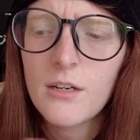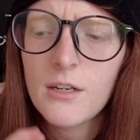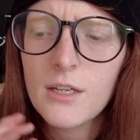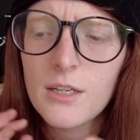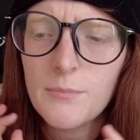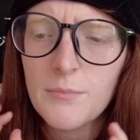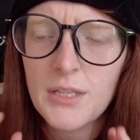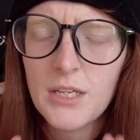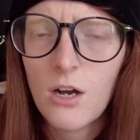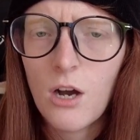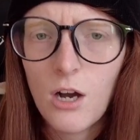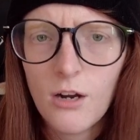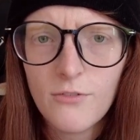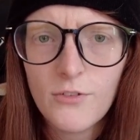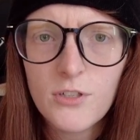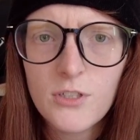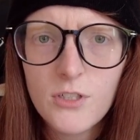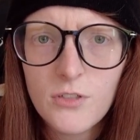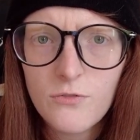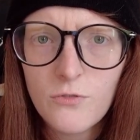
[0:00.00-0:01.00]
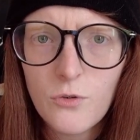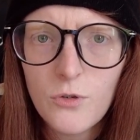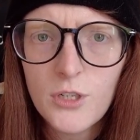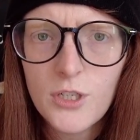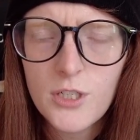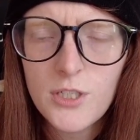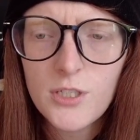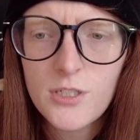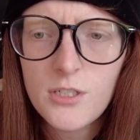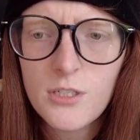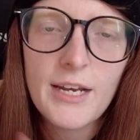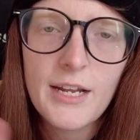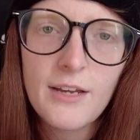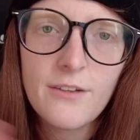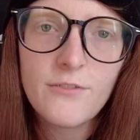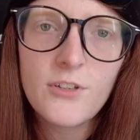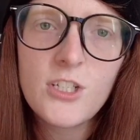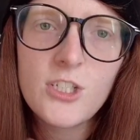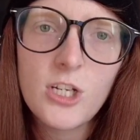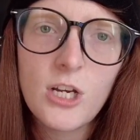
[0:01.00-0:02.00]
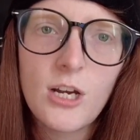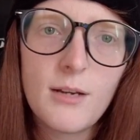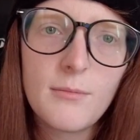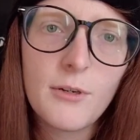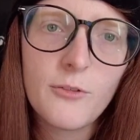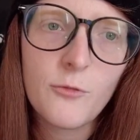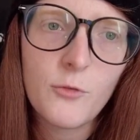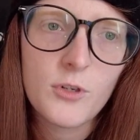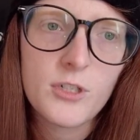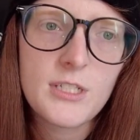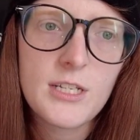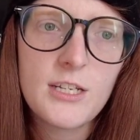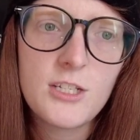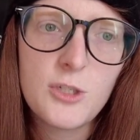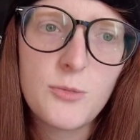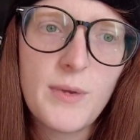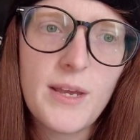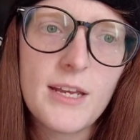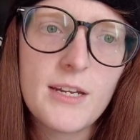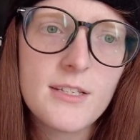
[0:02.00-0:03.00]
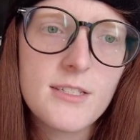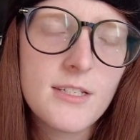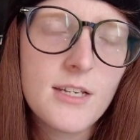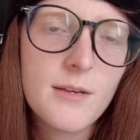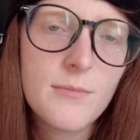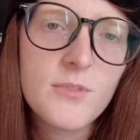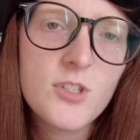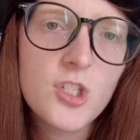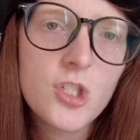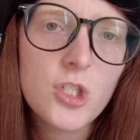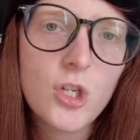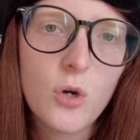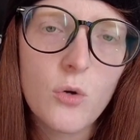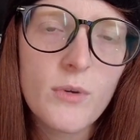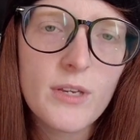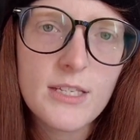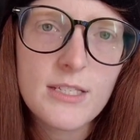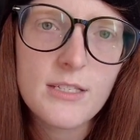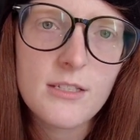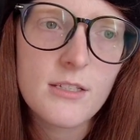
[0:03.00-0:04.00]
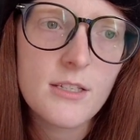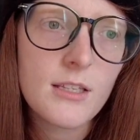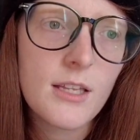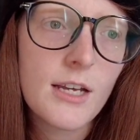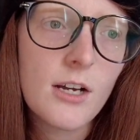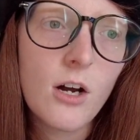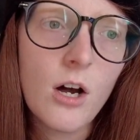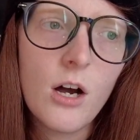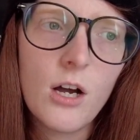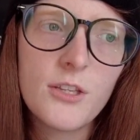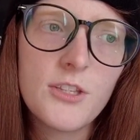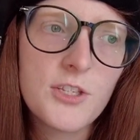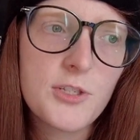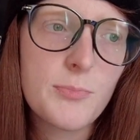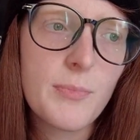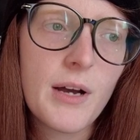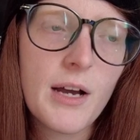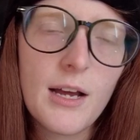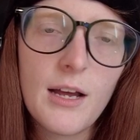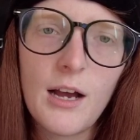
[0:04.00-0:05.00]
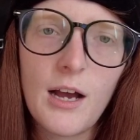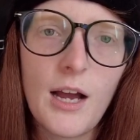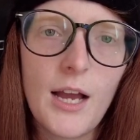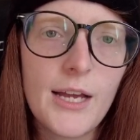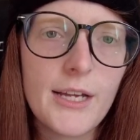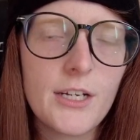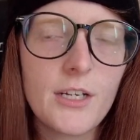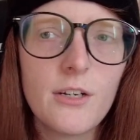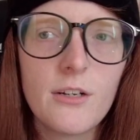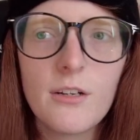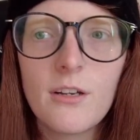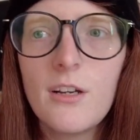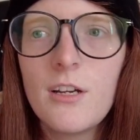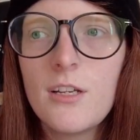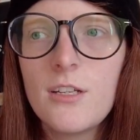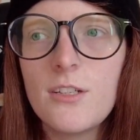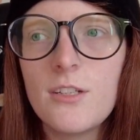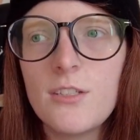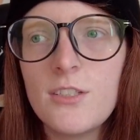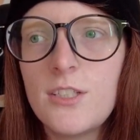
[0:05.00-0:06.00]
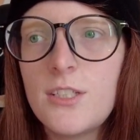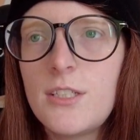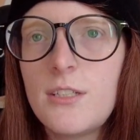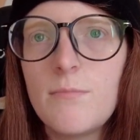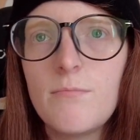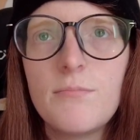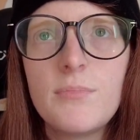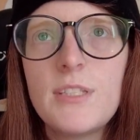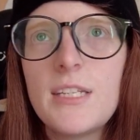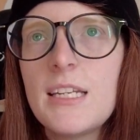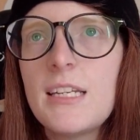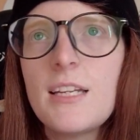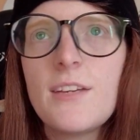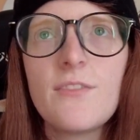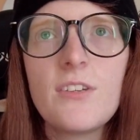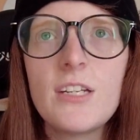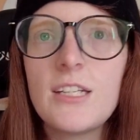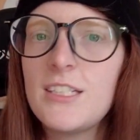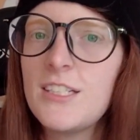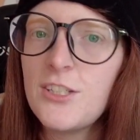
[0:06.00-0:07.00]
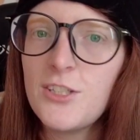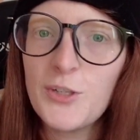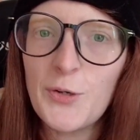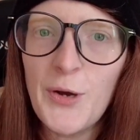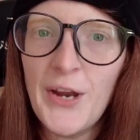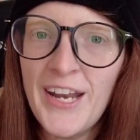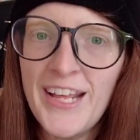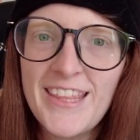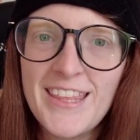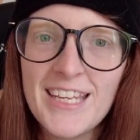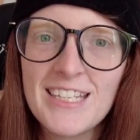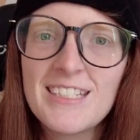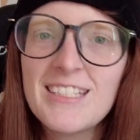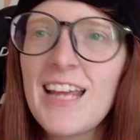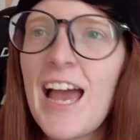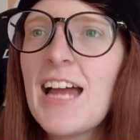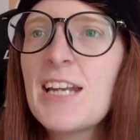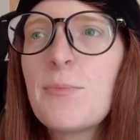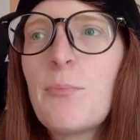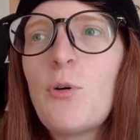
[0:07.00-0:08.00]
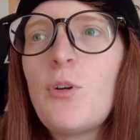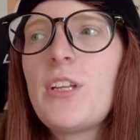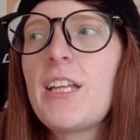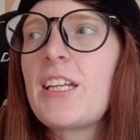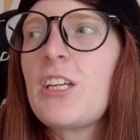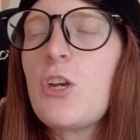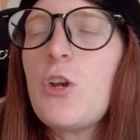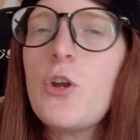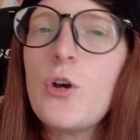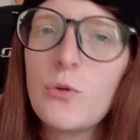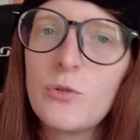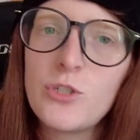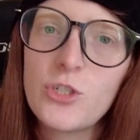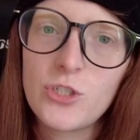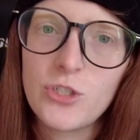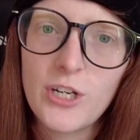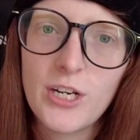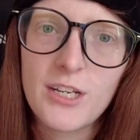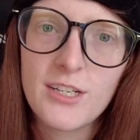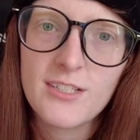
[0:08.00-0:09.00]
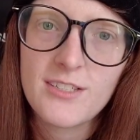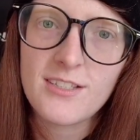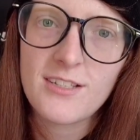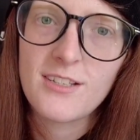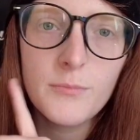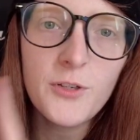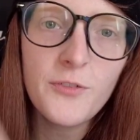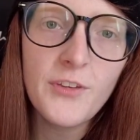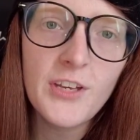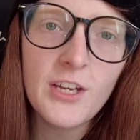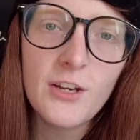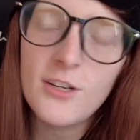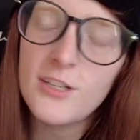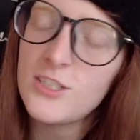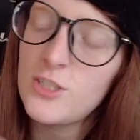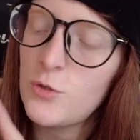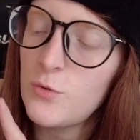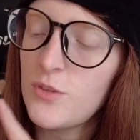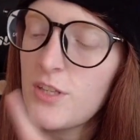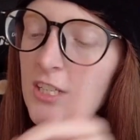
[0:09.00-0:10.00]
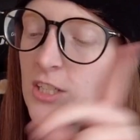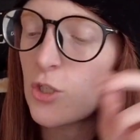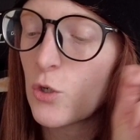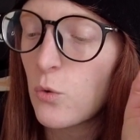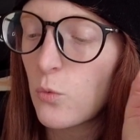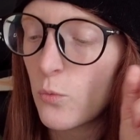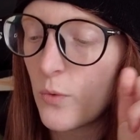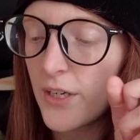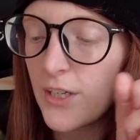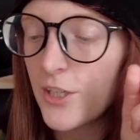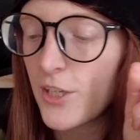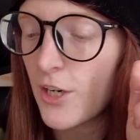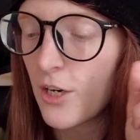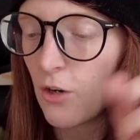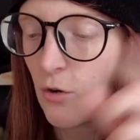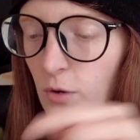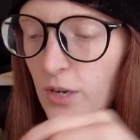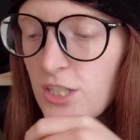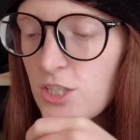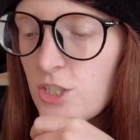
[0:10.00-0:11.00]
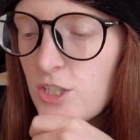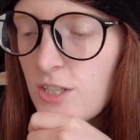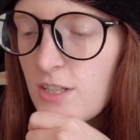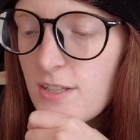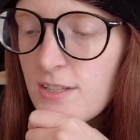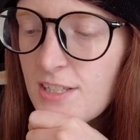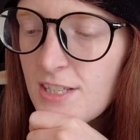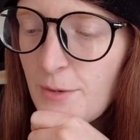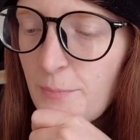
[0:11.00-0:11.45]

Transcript: can be offered to foreigners. At every job I've worked at in Japan, it's come so easily, like on the spot, hired. Didn't even need to do anything, had to pull like no strings. Moving on to the Twitter questions,